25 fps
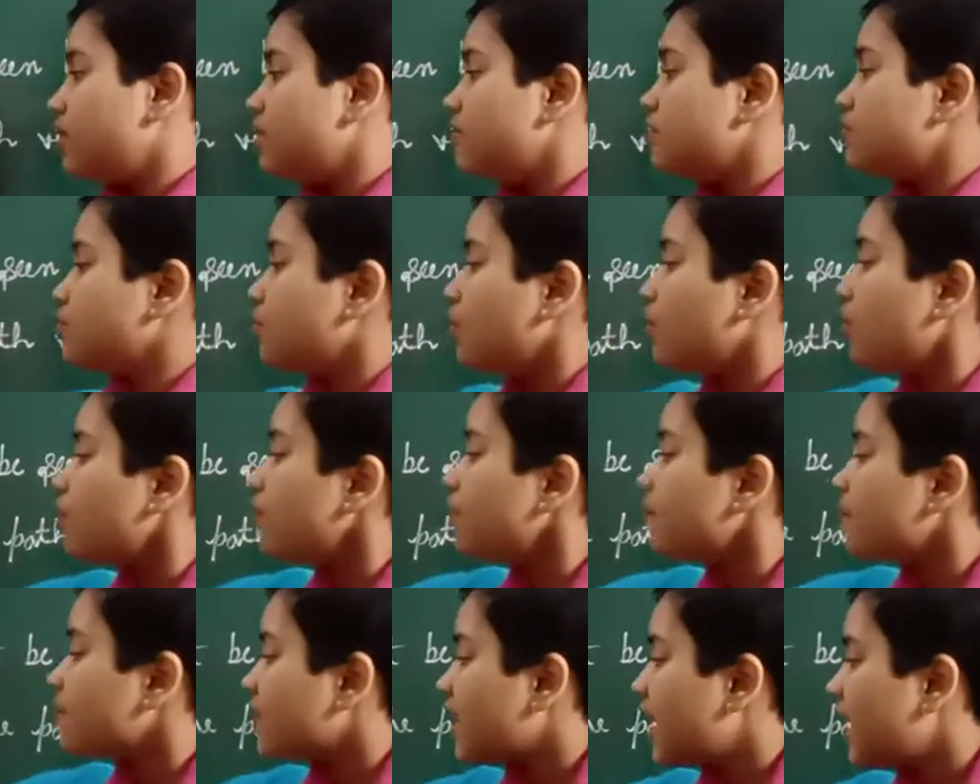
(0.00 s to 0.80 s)
So
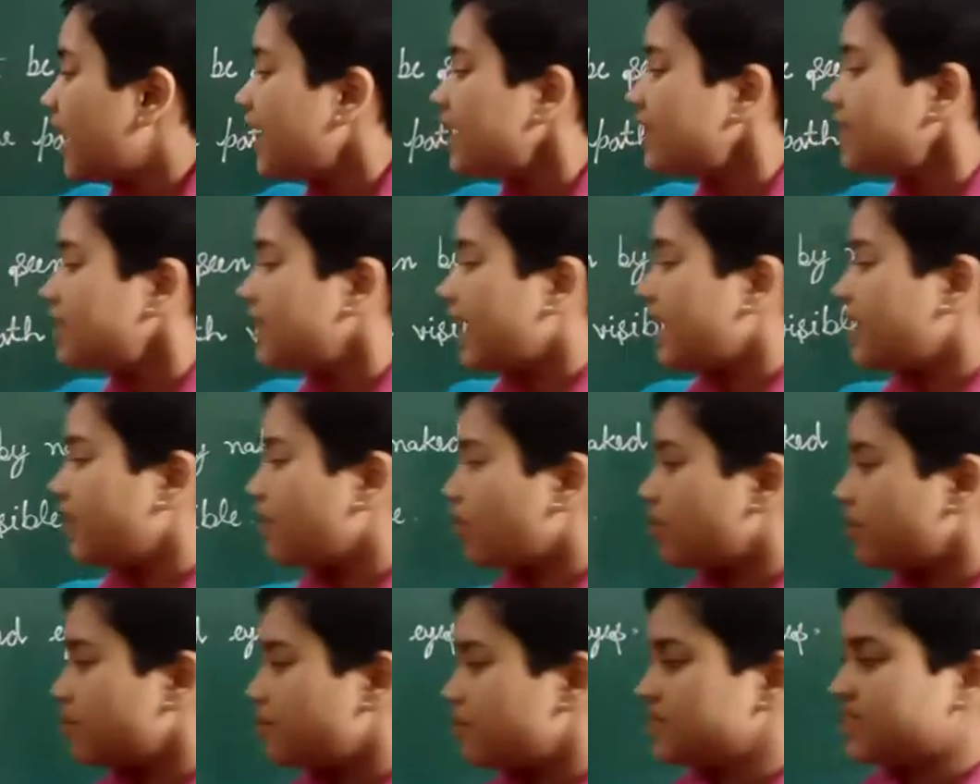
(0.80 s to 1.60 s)
it
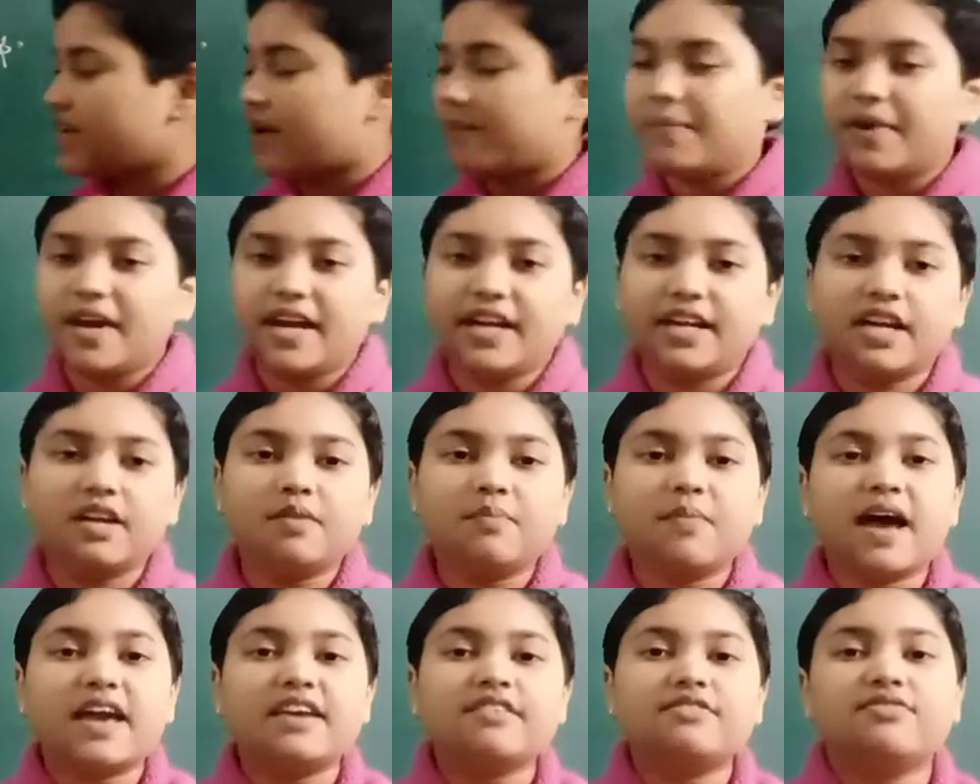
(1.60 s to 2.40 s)
cannot be separated
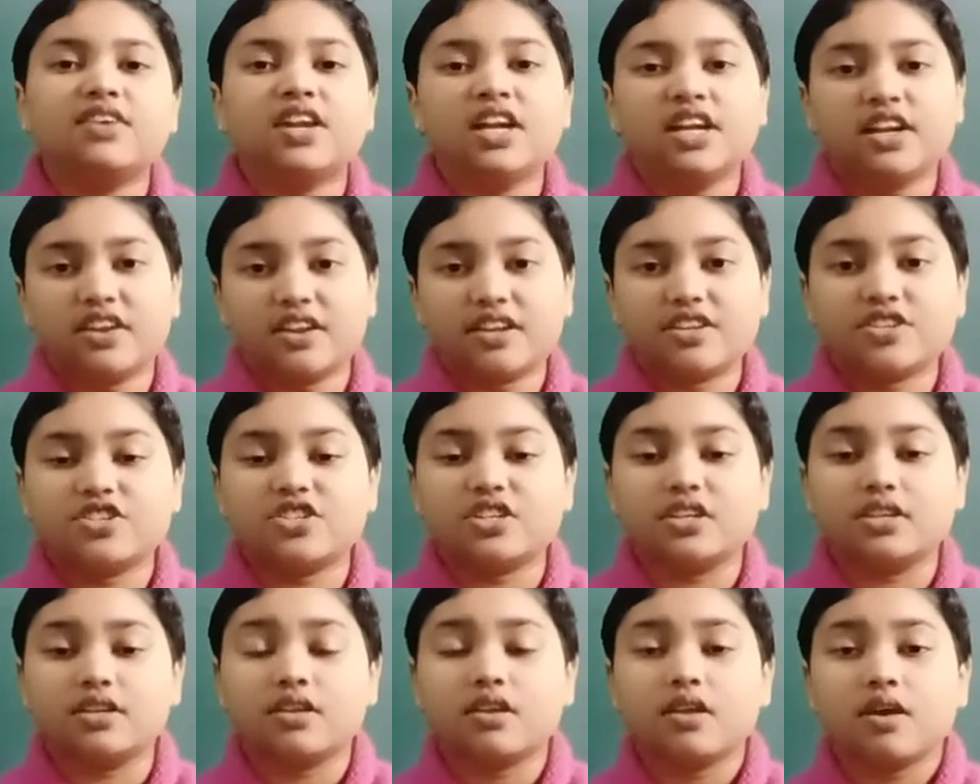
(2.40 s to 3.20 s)
by
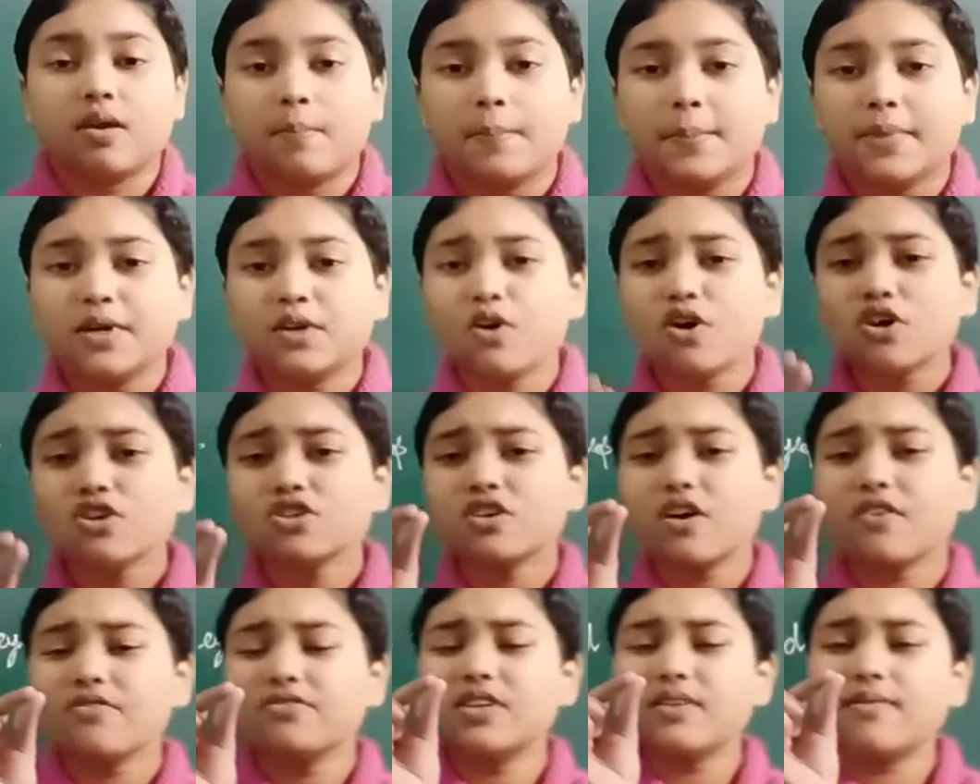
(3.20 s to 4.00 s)
filtration because
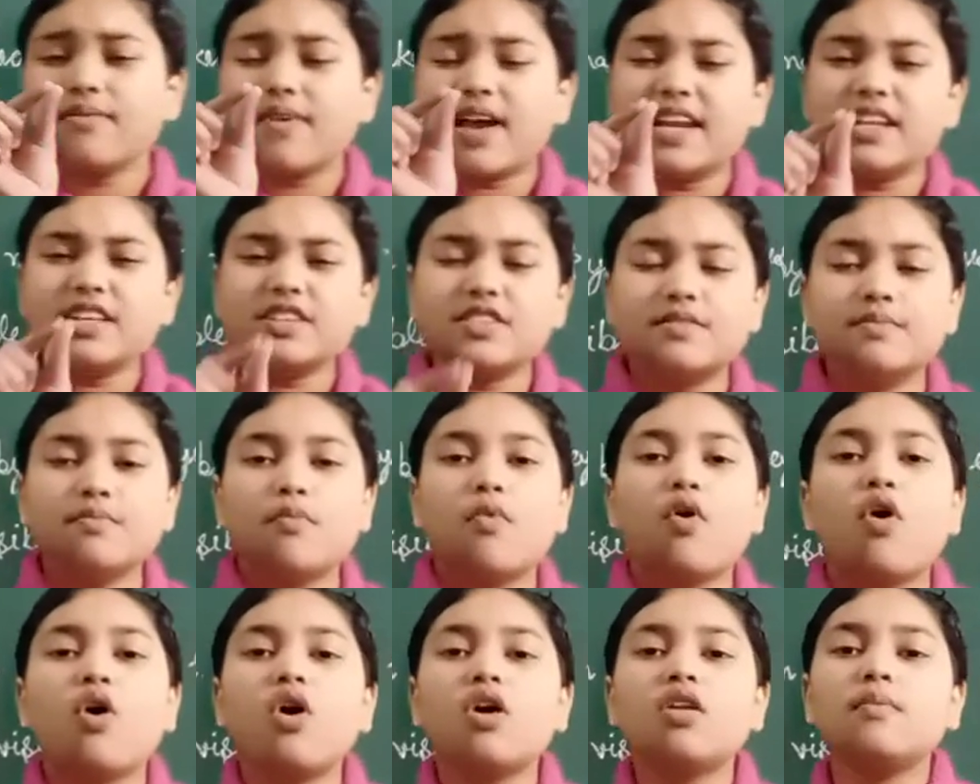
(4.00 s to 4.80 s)
of the very
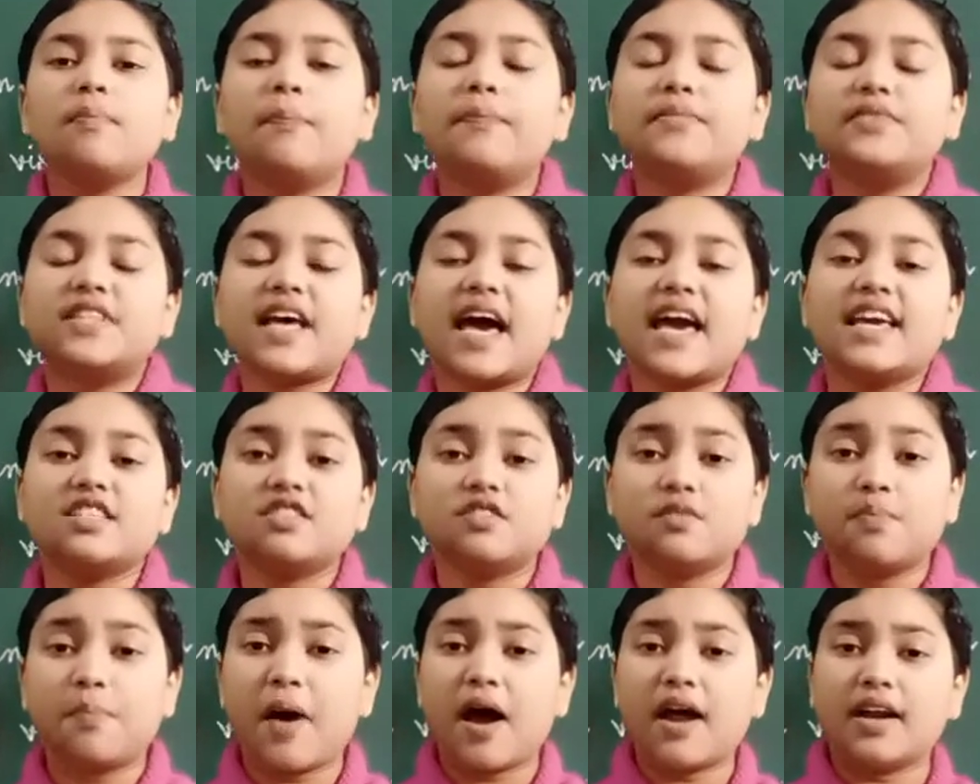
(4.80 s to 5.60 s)
small
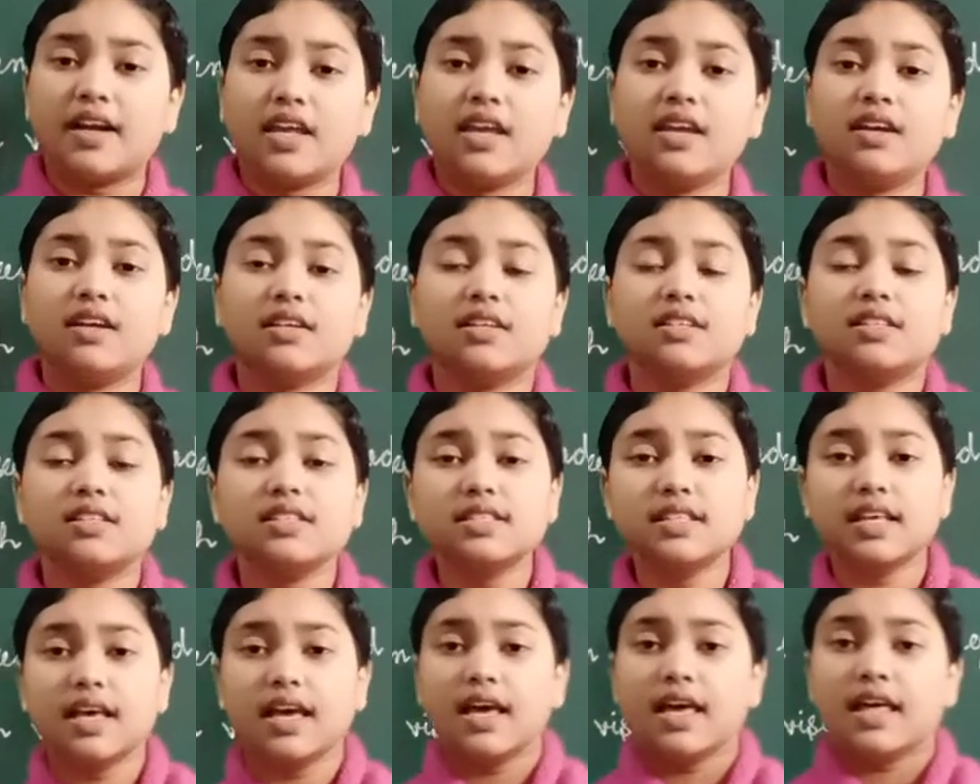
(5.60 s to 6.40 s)
sized particles.
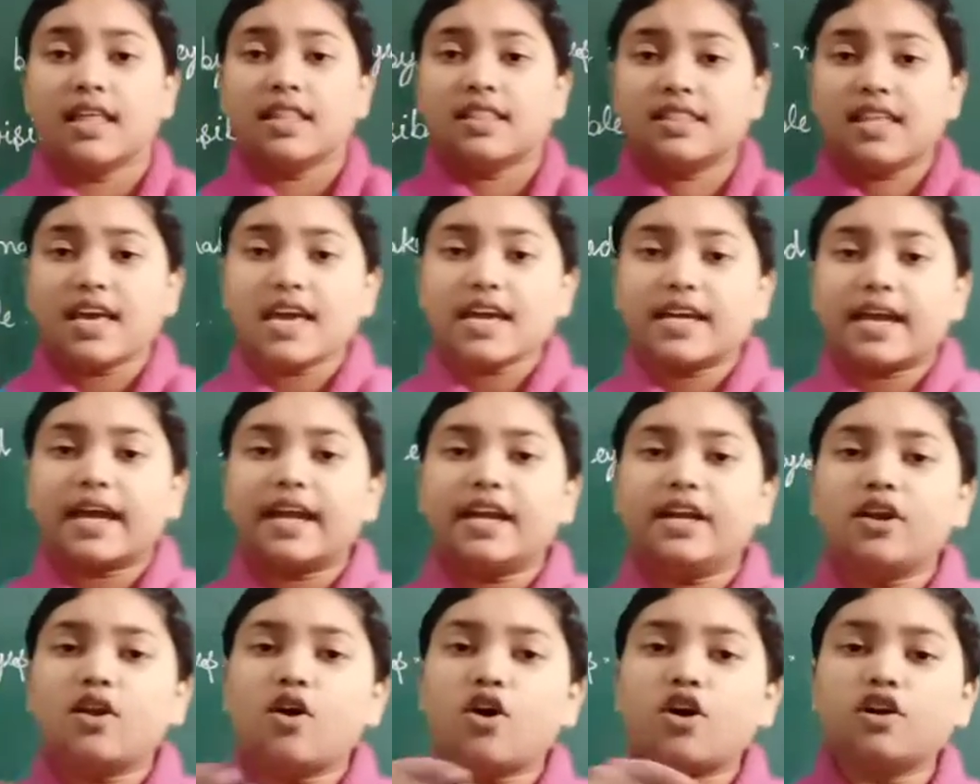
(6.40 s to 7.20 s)
They
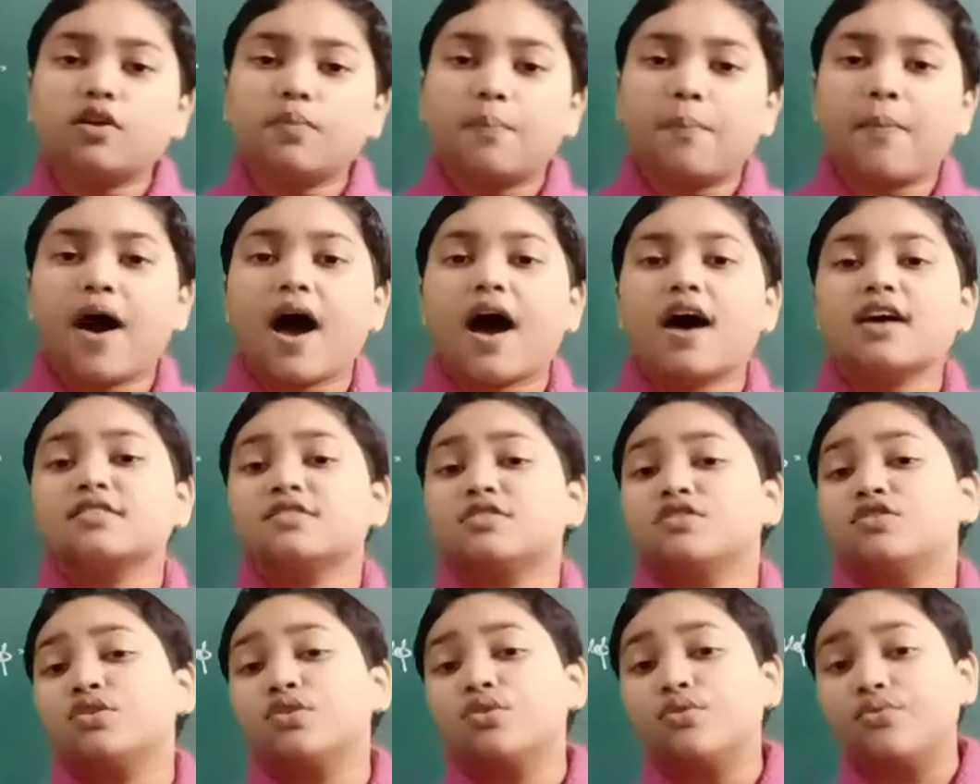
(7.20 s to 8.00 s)
cannot pass
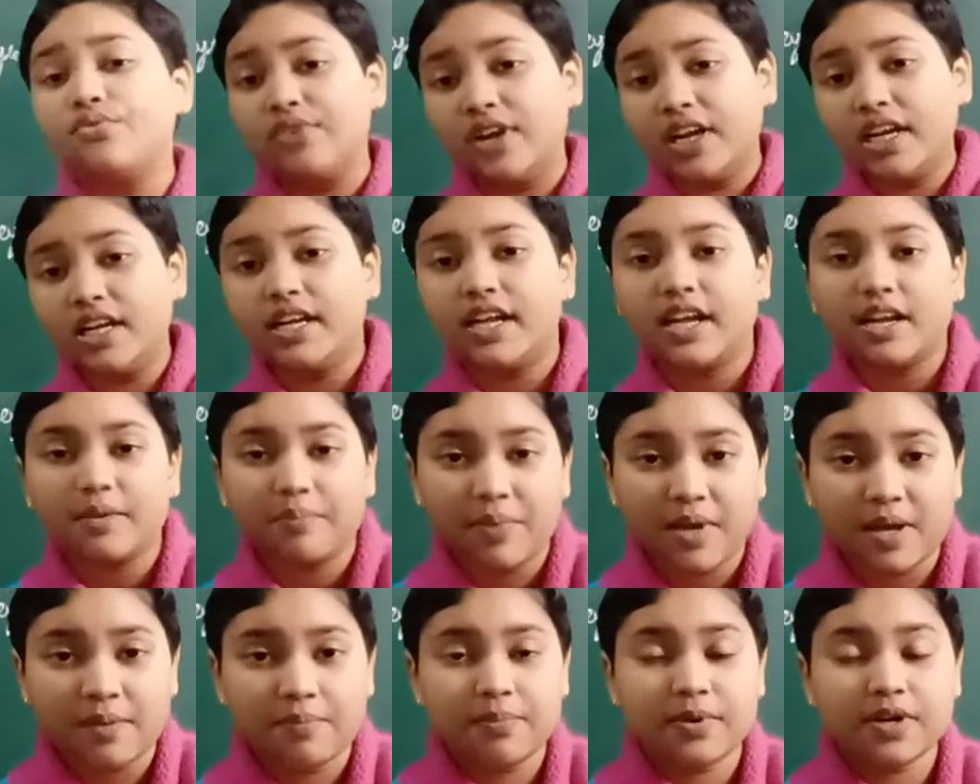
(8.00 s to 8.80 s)
through filter
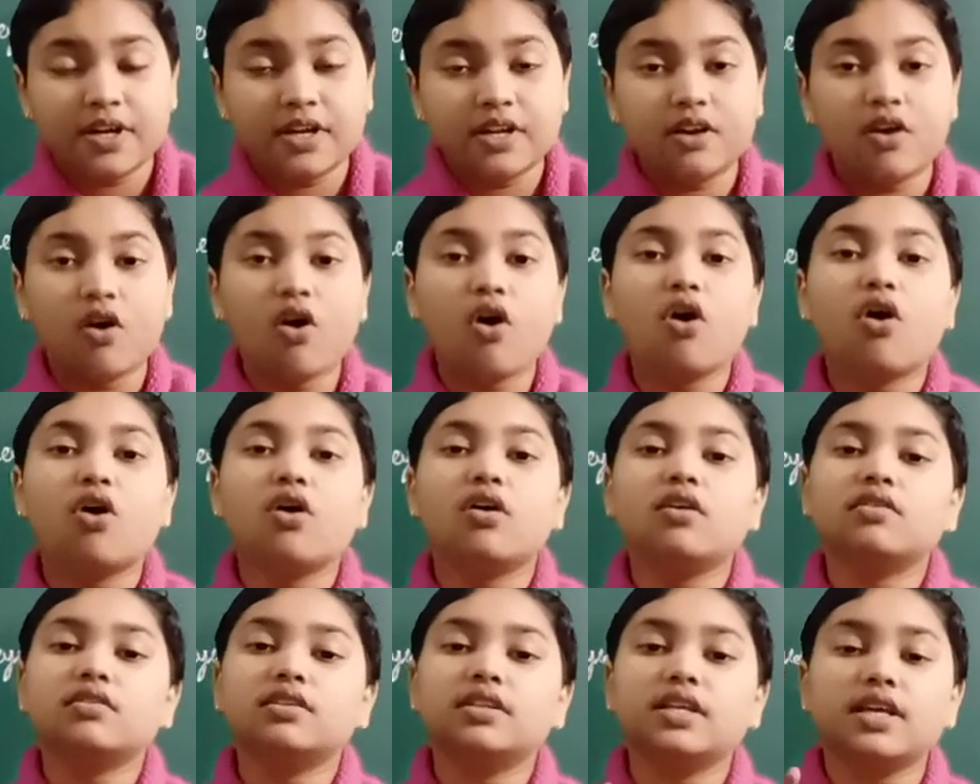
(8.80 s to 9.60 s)
paper
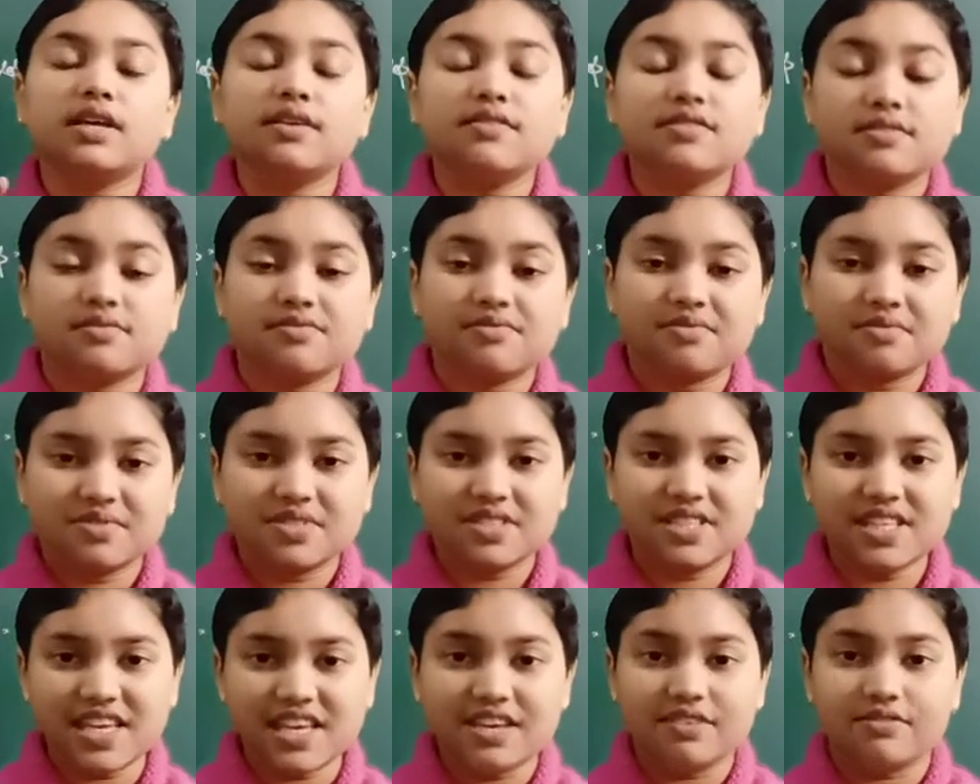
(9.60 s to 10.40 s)
or the
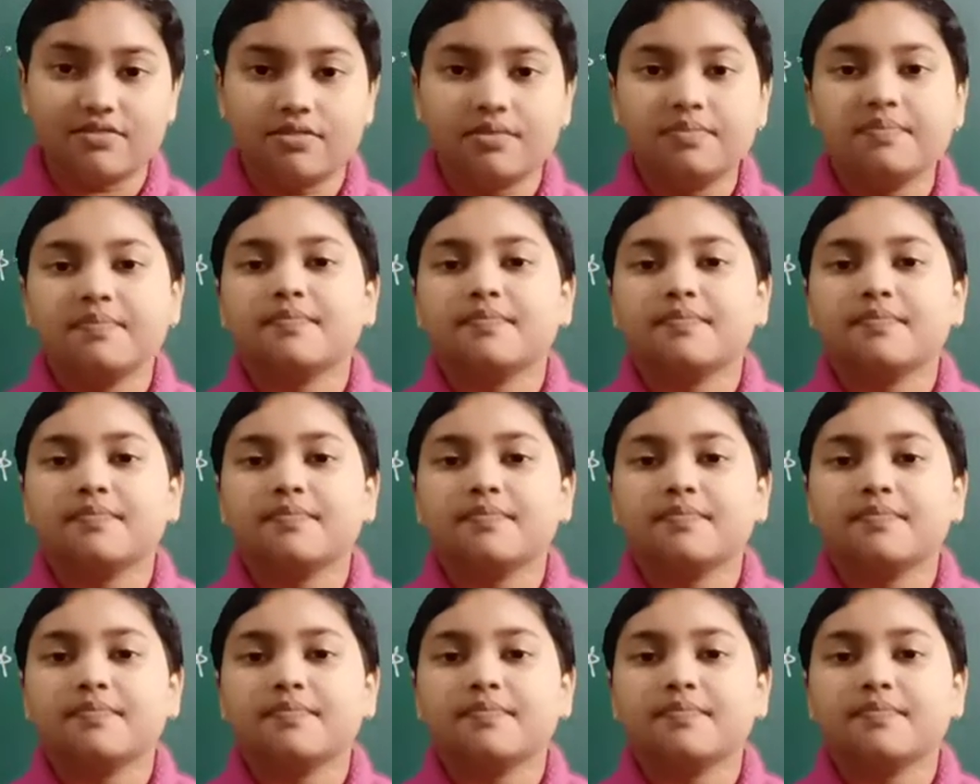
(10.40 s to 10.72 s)
sieve,